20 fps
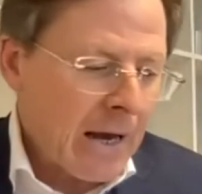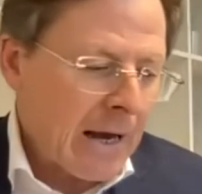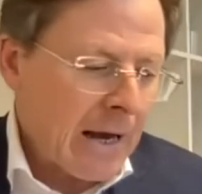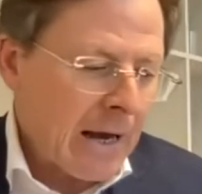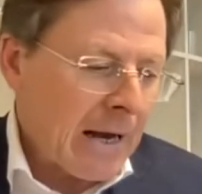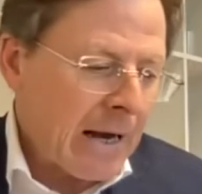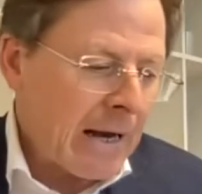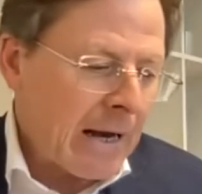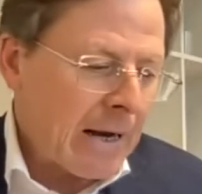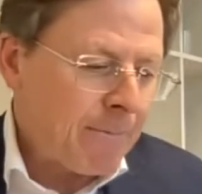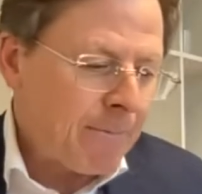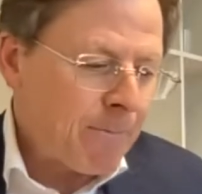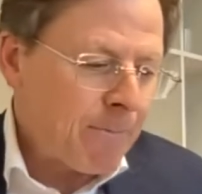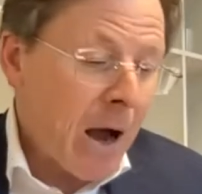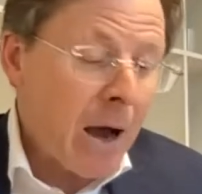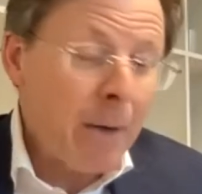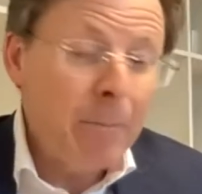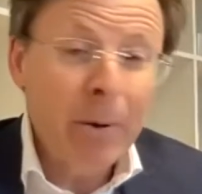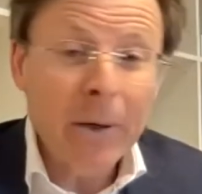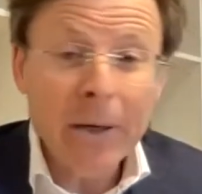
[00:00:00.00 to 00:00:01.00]

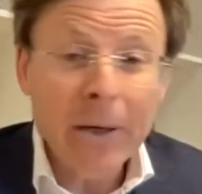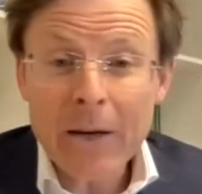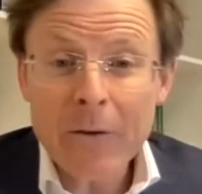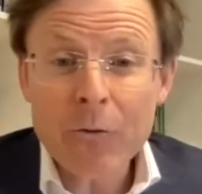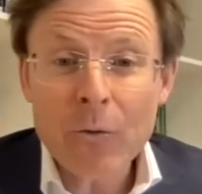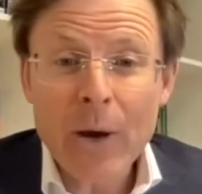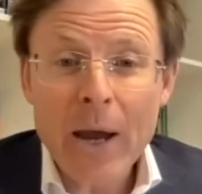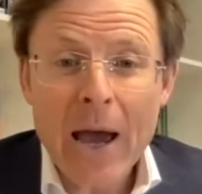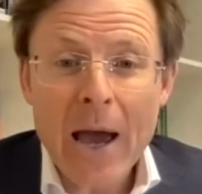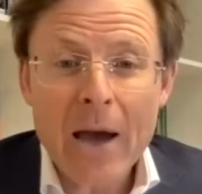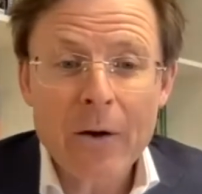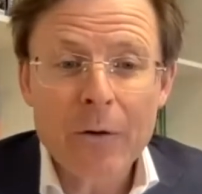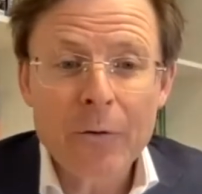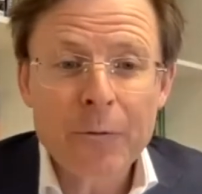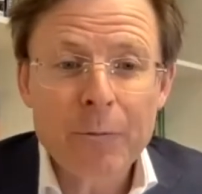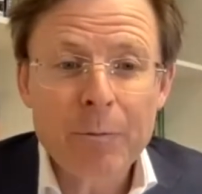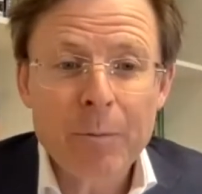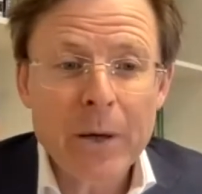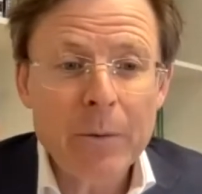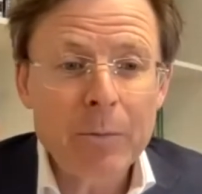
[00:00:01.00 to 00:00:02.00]
I believe we
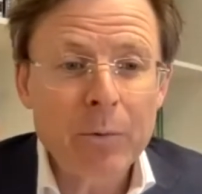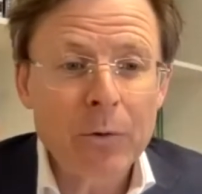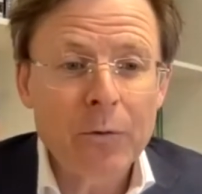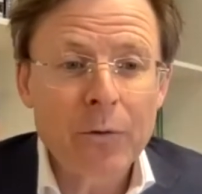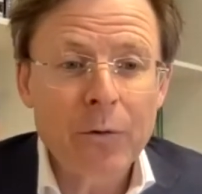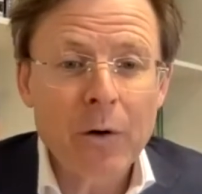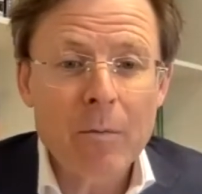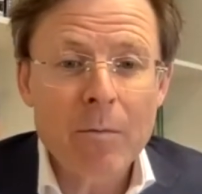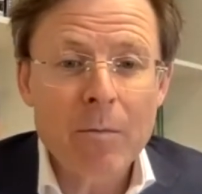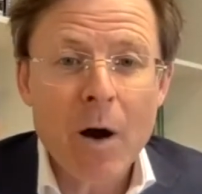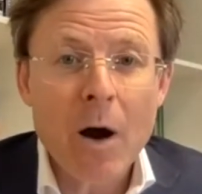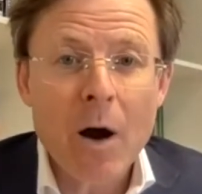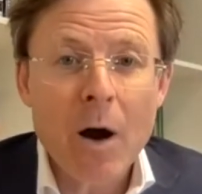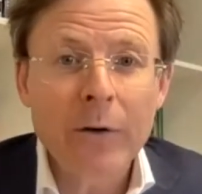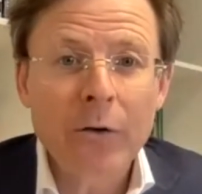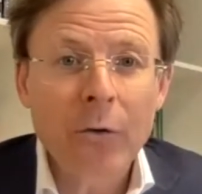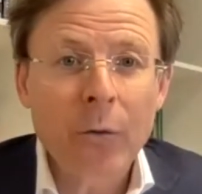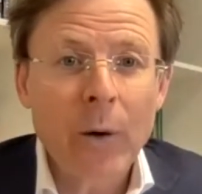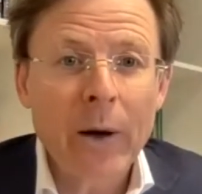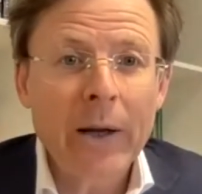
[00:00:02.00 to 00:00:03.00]
have people from over
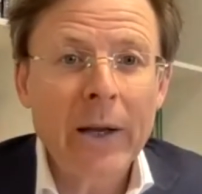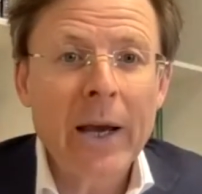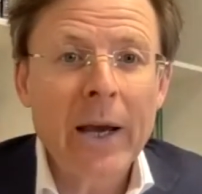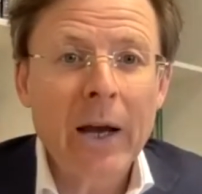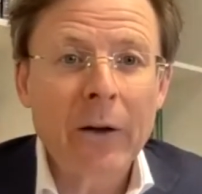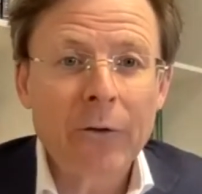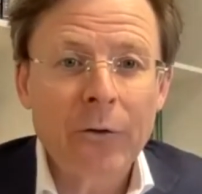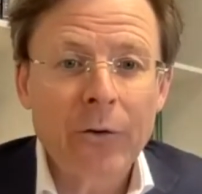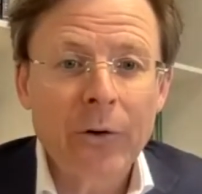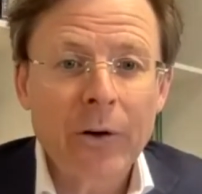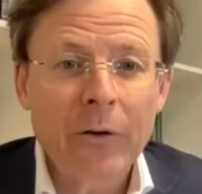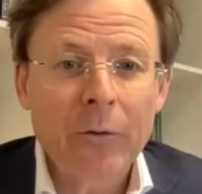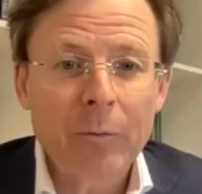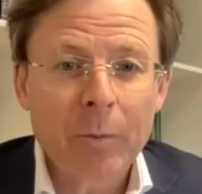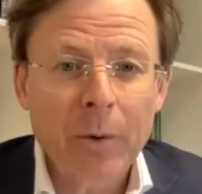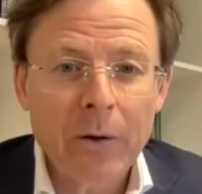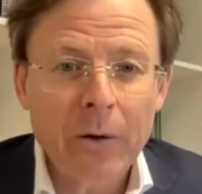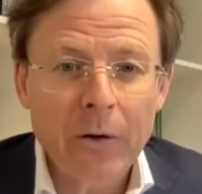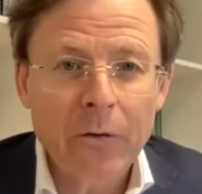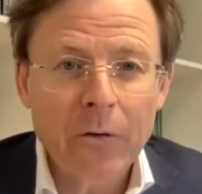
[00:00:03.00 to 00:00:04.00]
20 countries
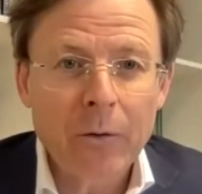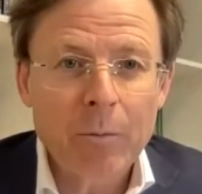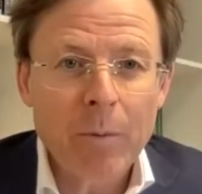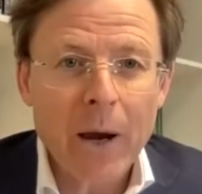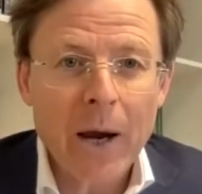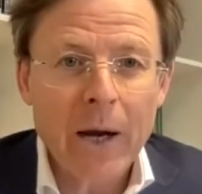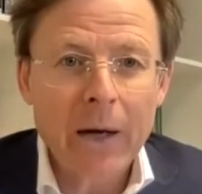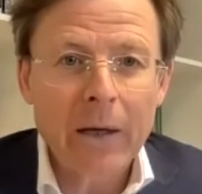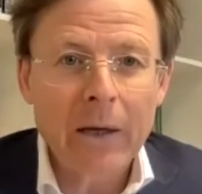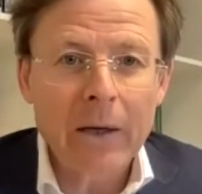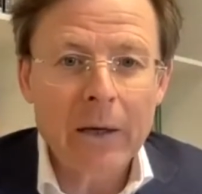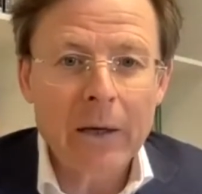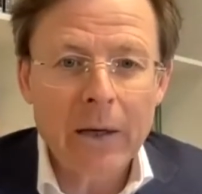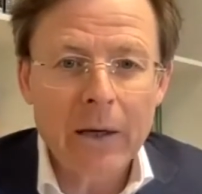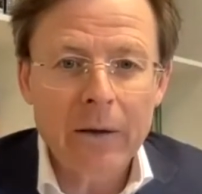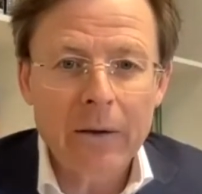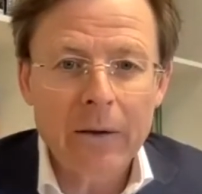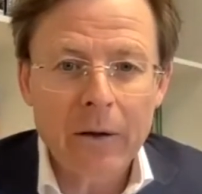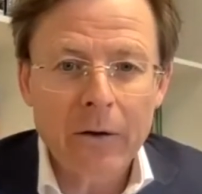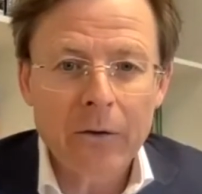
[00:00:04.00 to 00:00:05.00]
participating
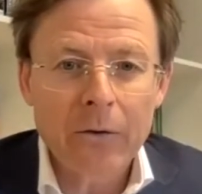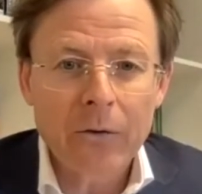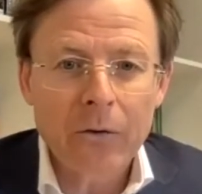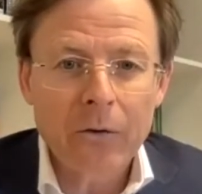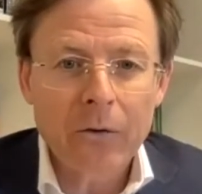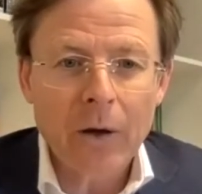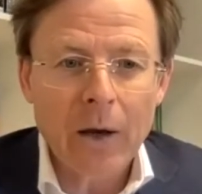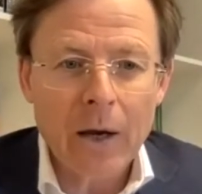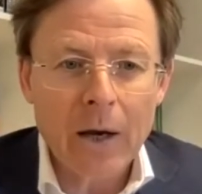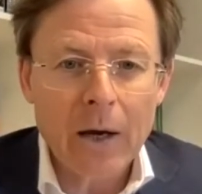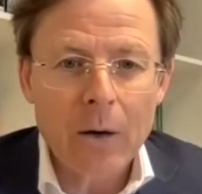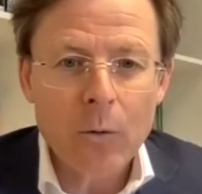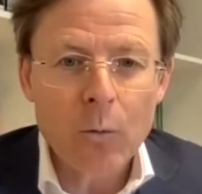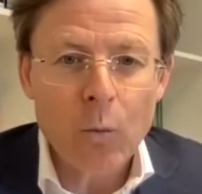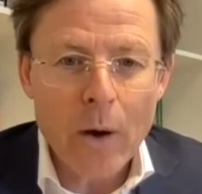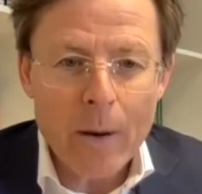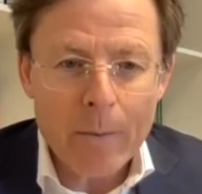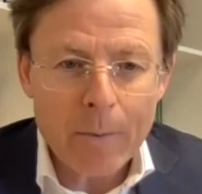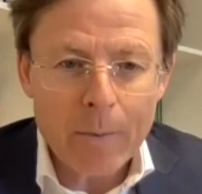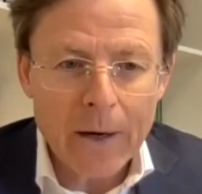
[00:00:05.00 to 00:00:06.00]
in this
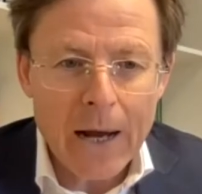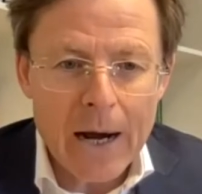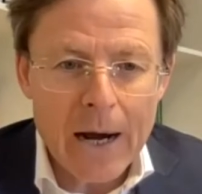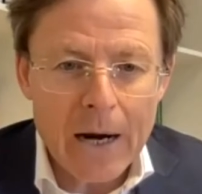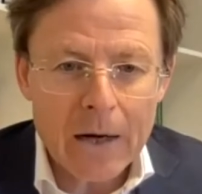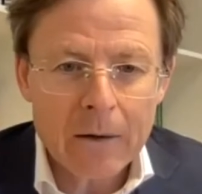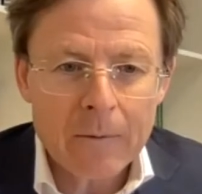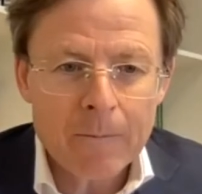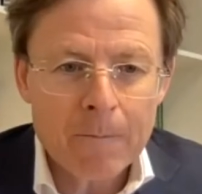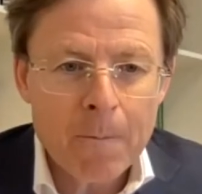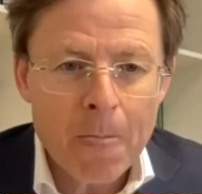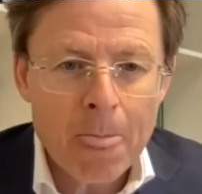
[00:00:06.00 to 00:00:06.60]
webinar,